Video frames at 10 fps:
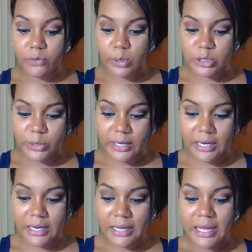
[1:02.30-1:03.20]
for
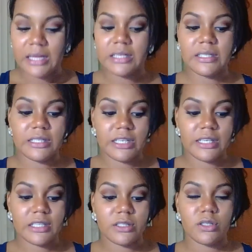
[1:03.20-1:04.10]
training, such
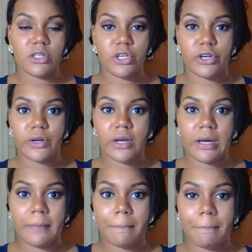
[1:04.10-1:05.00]
as your
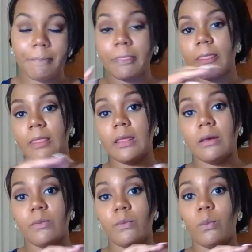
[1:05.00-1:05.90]

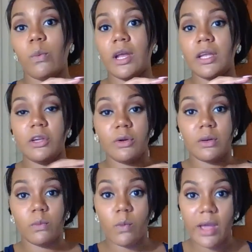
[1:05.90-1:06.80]
what you
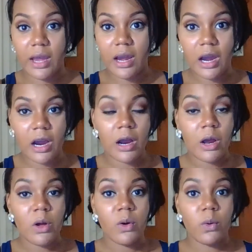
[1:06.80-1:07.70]
can wear,
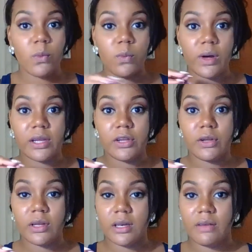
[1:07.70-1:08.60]
what you
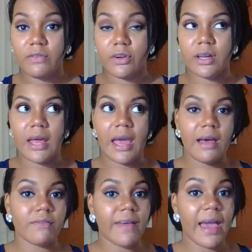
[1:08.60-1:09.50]
can, if you're going to
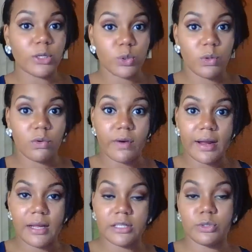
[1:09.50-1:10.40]
have casual
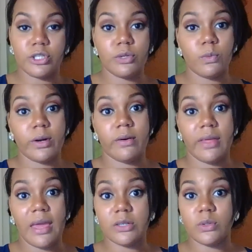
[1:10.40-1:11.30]
Fridays, what you can wear on
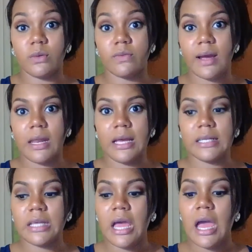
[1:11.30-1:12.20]
casual Fridays.